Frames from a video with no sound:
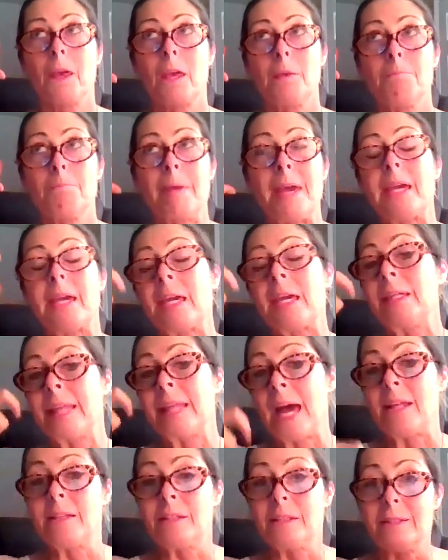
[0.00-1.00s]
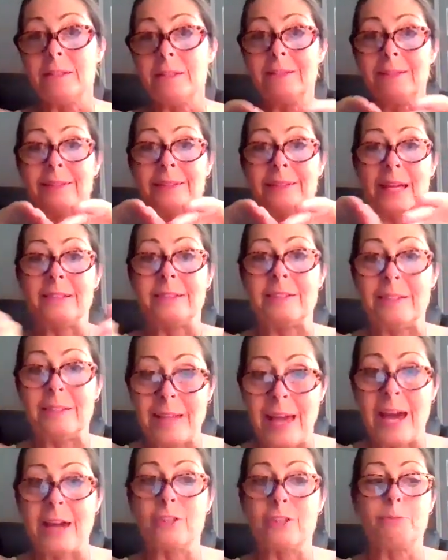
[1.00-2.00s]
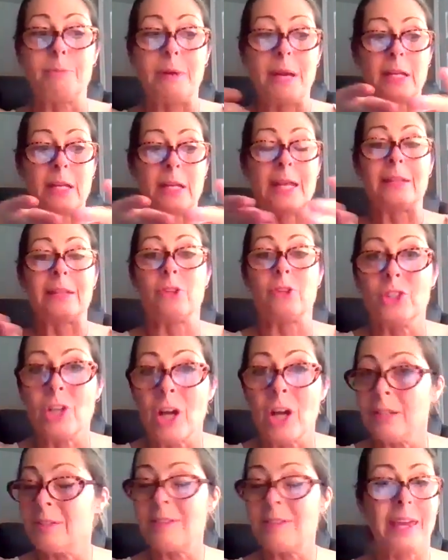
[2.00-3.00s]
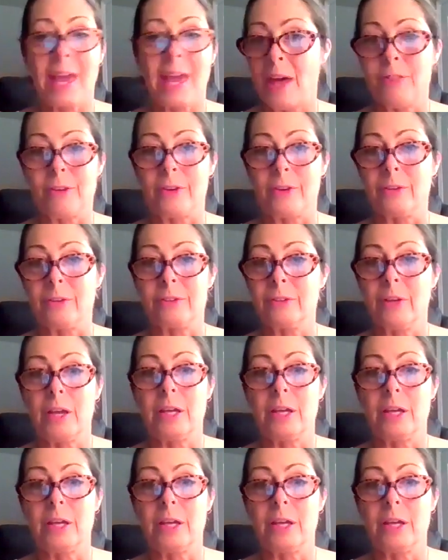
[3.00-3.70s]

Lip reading: making that detachment, that they're not together.